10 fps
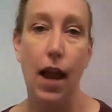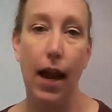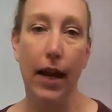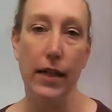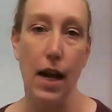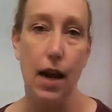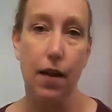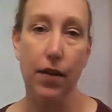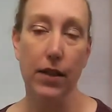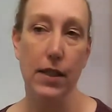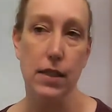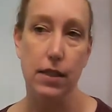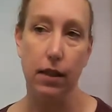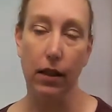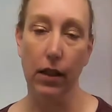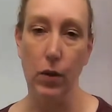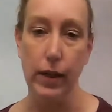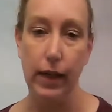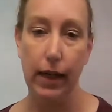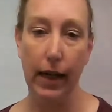and uh, this is a
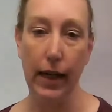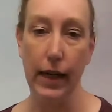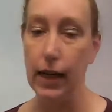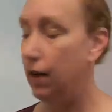soliloquy he